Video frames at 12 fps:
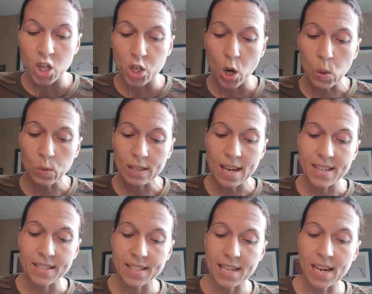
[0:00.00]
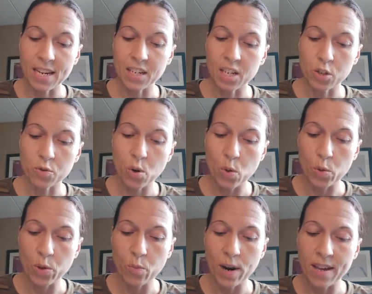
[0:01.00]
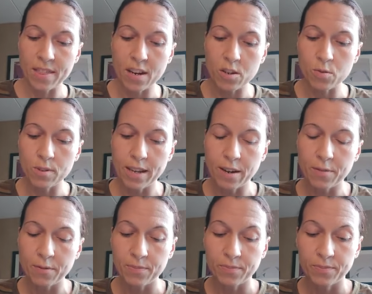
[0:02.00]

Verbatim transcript: Don't let sin control the way that you live.